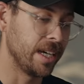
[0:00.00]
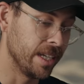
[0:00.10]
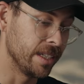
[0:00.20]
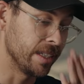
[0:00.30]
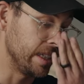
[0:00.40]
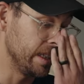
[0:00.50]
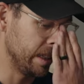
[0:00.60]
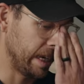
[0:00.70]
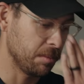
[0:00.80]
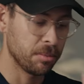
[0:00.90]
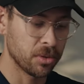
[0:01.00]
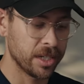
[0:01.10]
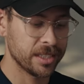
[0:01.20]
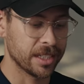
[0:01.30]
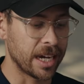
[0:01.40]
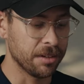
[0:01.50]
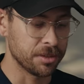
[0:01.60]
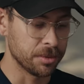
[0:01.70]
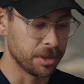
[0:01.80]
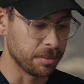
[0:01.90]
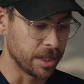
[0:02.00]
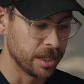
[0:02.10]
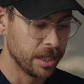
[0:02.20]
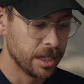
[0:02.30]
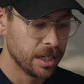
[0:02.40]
and he came on board as a gaffer with me.